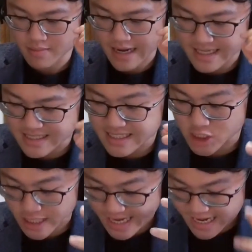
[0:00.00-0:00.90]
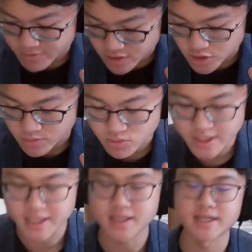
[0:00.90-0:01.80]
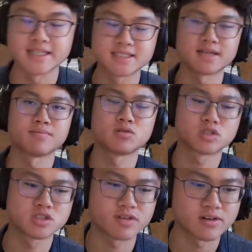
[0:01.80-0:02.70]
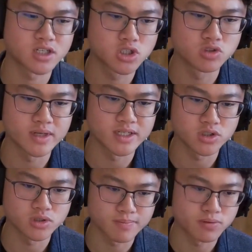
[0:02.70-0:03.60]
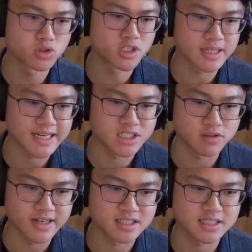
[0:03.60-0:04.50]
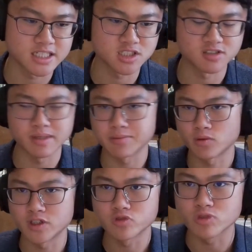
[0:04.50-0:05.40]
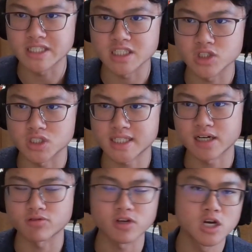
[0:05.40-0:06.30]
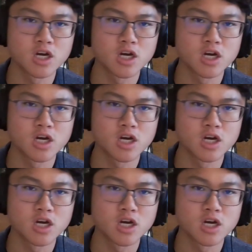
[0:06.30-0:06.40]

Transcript: idea to have in your brain is something which is very good when you're approaching the idea of existentialism maybe when you're reading yourself